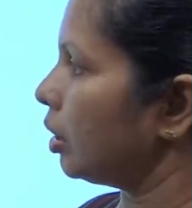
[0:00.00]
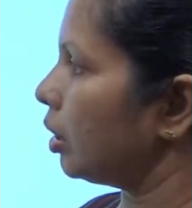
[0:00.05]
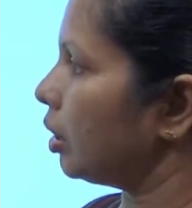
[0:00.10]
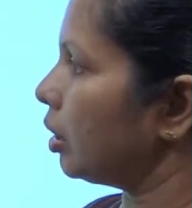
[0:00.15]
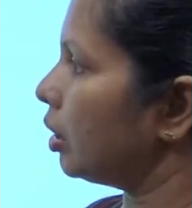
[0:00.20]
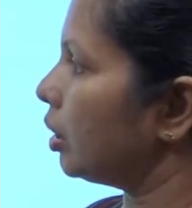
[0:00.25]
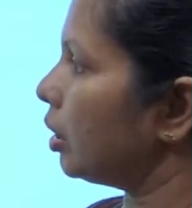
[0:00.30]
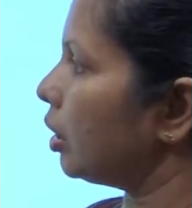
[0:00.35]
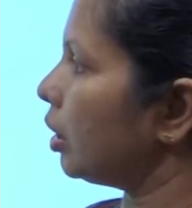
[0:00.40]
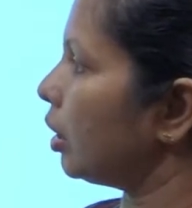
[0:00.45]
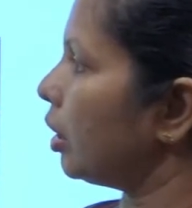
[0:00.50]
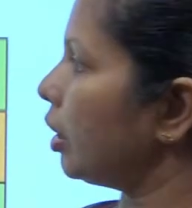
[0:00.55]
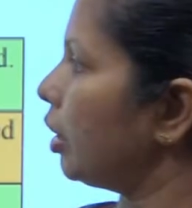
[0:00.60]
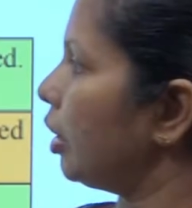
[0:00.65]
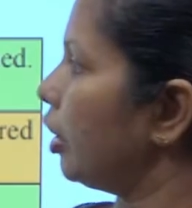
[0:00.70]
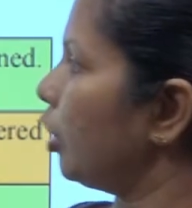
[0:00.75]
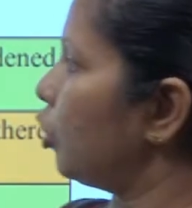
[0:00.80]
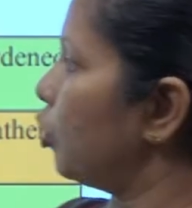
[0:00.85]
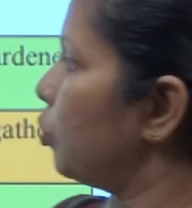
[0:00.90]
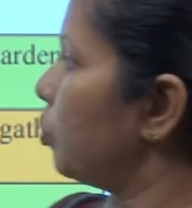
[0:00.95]
Early
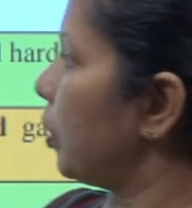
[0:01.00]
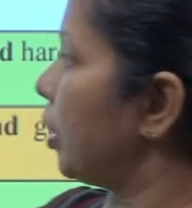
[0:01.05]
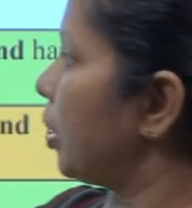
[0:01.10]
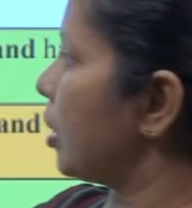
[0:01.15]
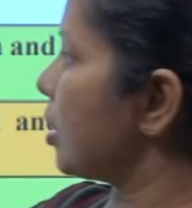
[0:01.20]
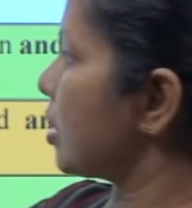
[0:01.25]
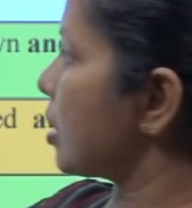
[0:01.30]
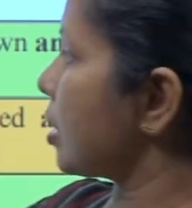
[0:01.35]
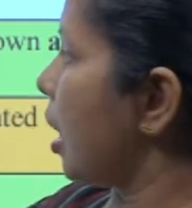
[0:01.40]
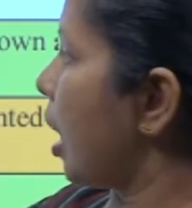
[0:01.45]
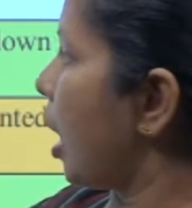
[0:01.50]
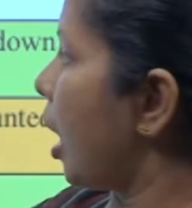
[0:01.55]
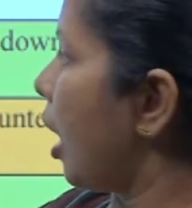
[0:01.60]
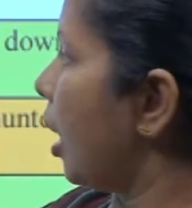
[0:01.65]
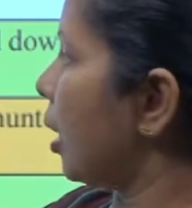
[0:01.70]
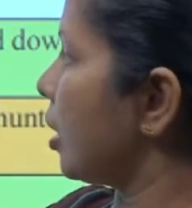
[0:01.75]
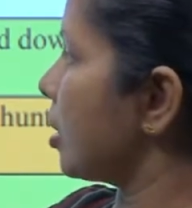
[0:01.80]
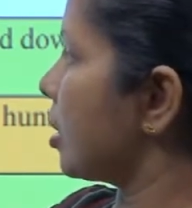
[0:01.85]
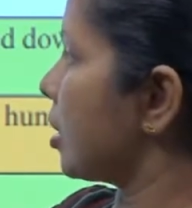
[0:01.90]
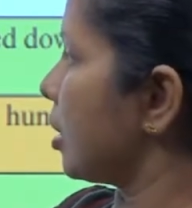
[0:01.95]
humans
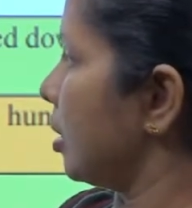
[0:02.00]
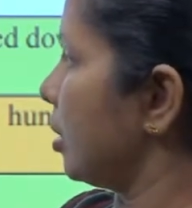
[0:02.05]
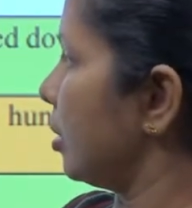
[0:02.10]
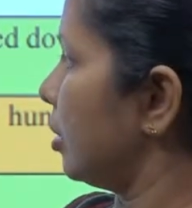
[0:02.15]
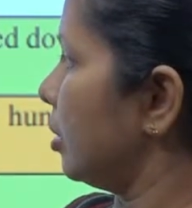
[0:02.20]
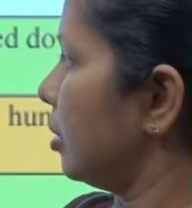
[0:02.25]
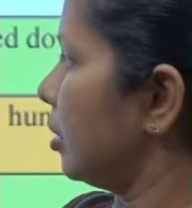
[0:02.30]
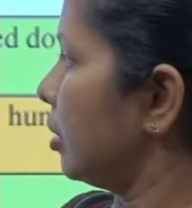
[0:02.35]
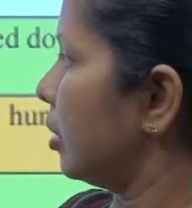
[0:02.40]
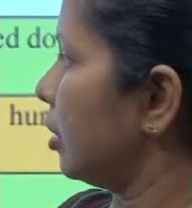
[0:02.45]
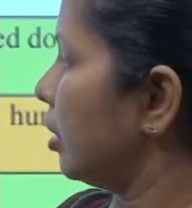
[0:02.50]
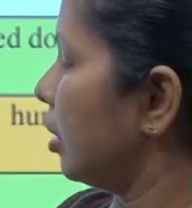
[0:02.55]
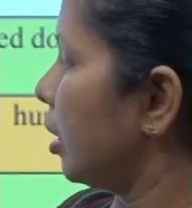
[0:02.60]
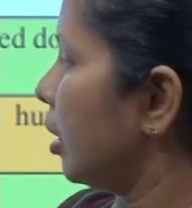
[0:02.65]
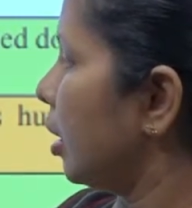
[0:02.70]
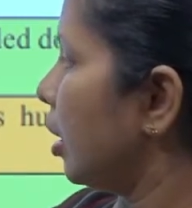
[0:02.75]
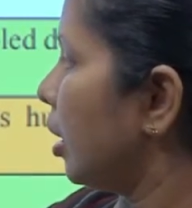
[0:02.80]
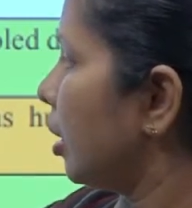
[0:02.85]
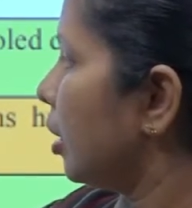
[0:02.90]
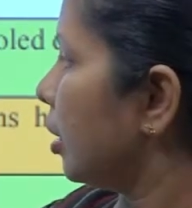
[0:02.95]
hunted.
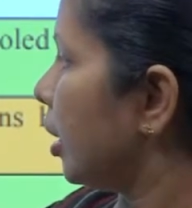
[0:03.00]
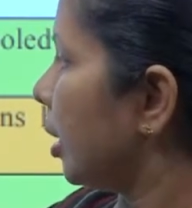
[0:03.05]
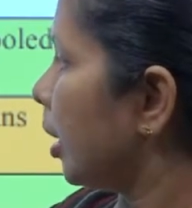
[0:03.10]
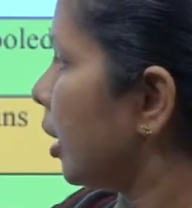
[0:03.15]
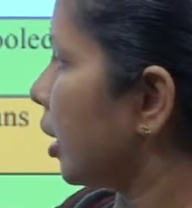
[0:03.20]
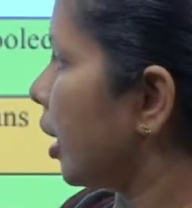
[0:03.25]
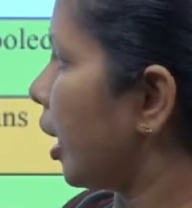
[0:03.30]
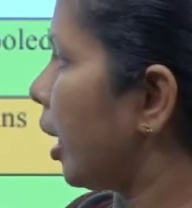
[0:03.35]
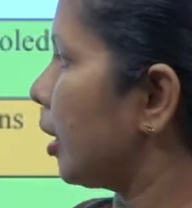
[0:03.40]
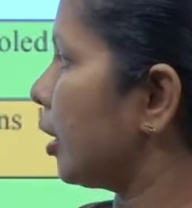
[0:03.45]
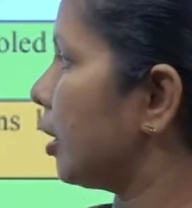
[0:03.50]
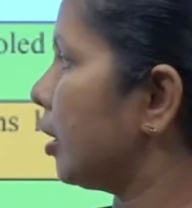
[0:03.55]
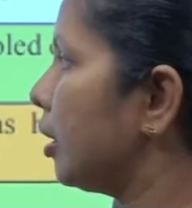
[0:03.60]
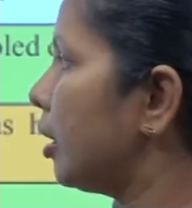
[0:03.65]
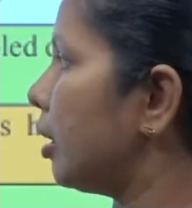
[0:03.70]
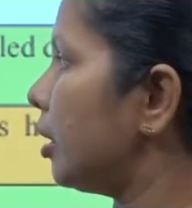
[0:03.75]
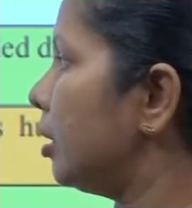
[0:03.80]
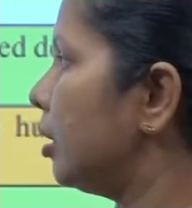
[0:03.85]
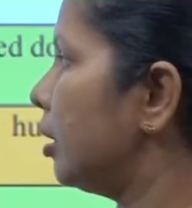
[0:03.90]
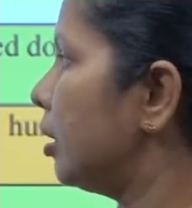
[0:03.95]
They
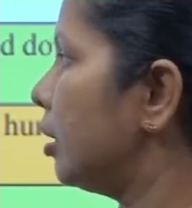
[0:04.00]
gathered